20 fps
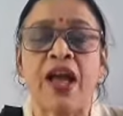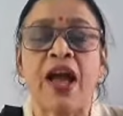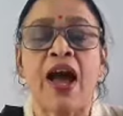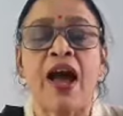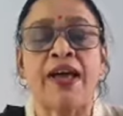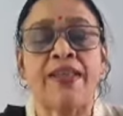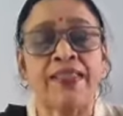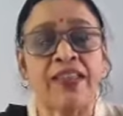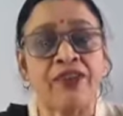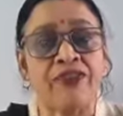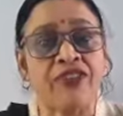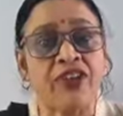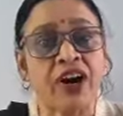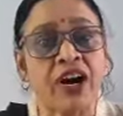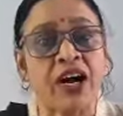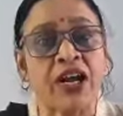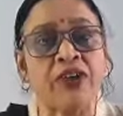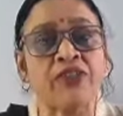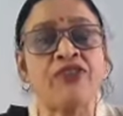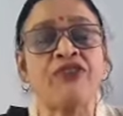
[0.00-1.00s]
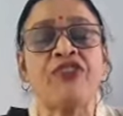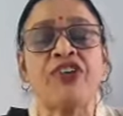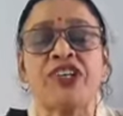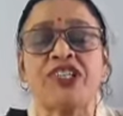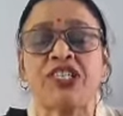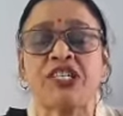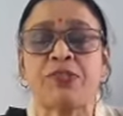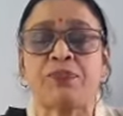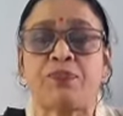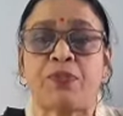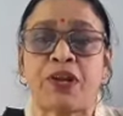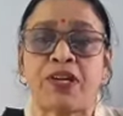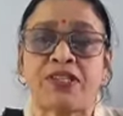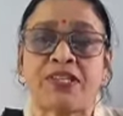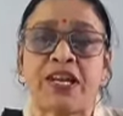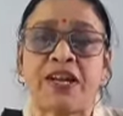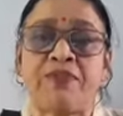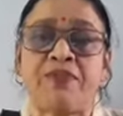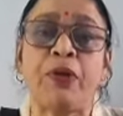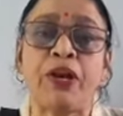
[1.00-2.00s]
and the valve which is
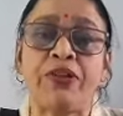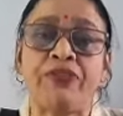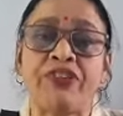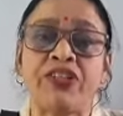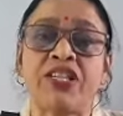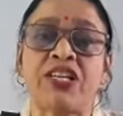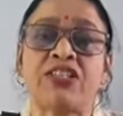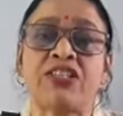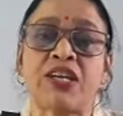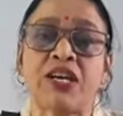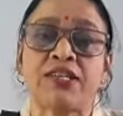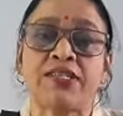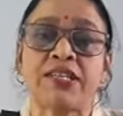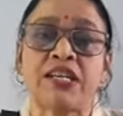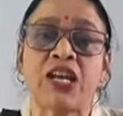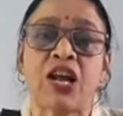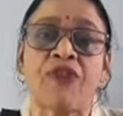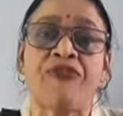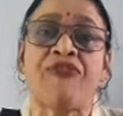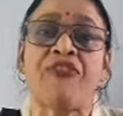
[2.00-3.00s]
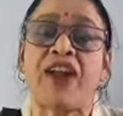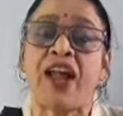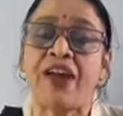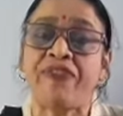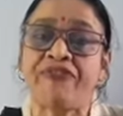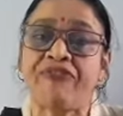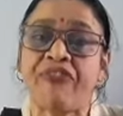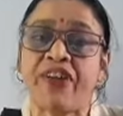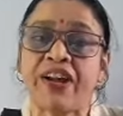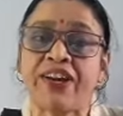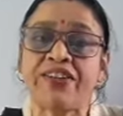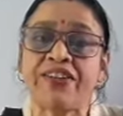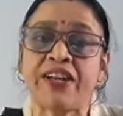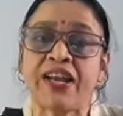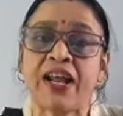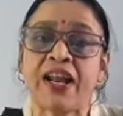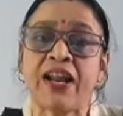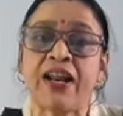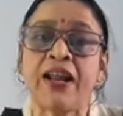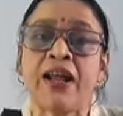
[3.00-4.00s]
present between the junction of left
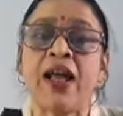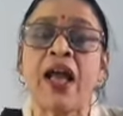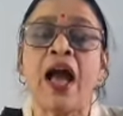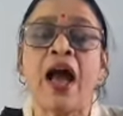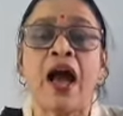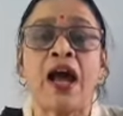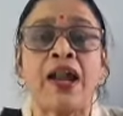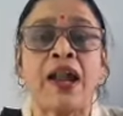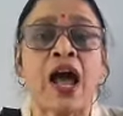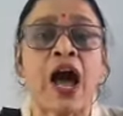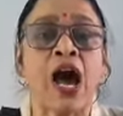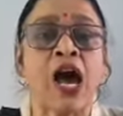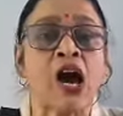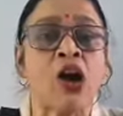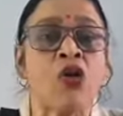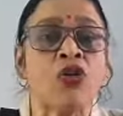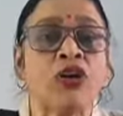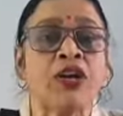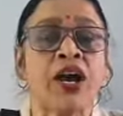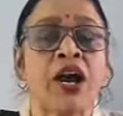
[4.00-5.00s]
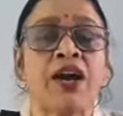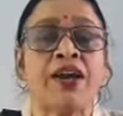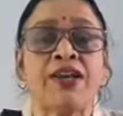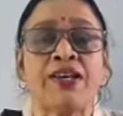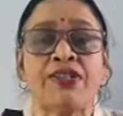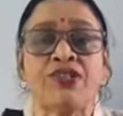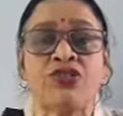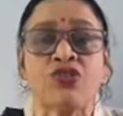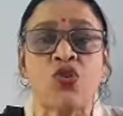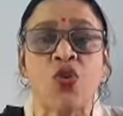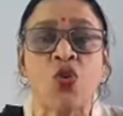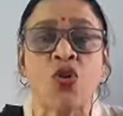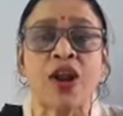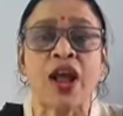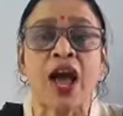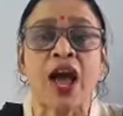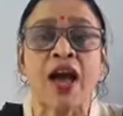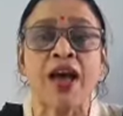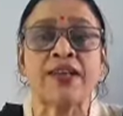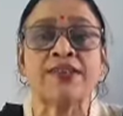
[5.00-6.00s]
ventricle and aorta is known
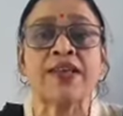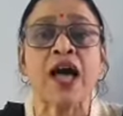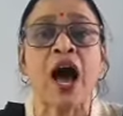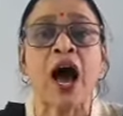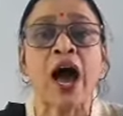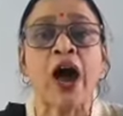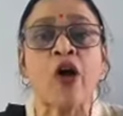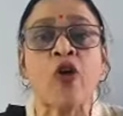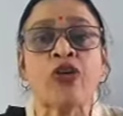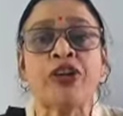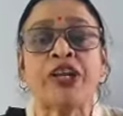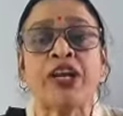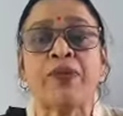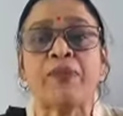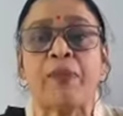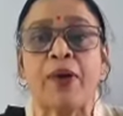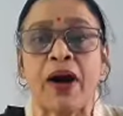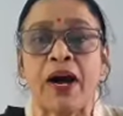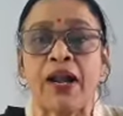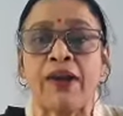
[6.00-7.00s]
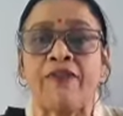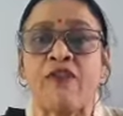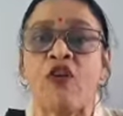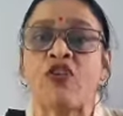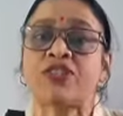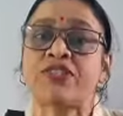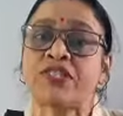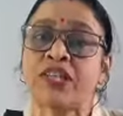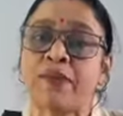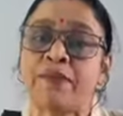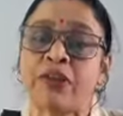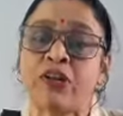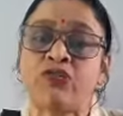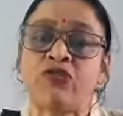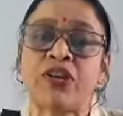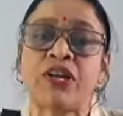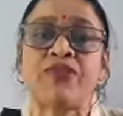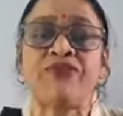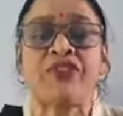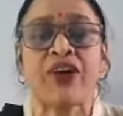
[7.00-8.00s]
as aortic valve or
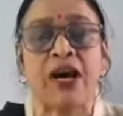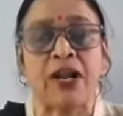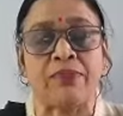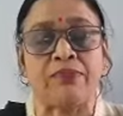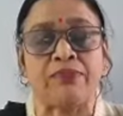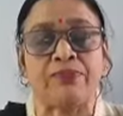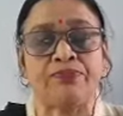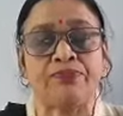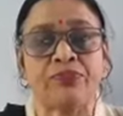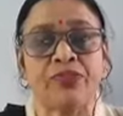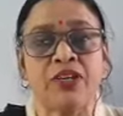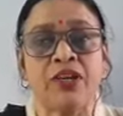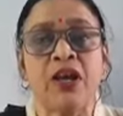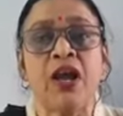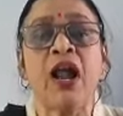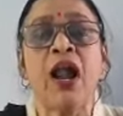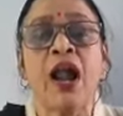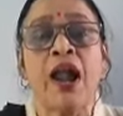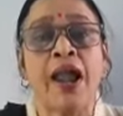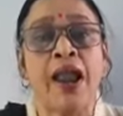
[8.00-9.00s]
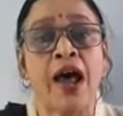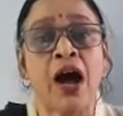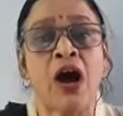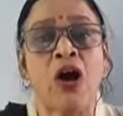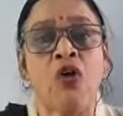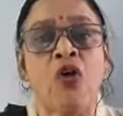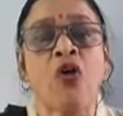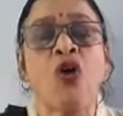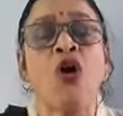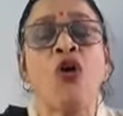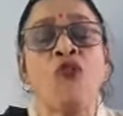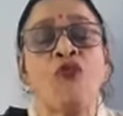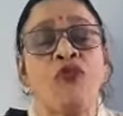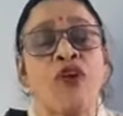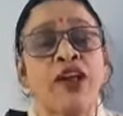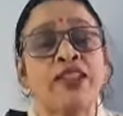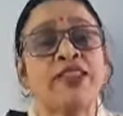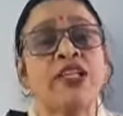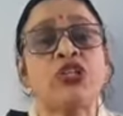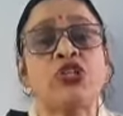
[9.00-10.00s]
semilunar valve. Now,
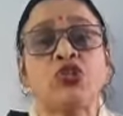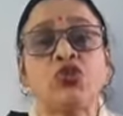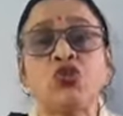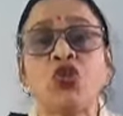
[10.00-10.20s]
when the 2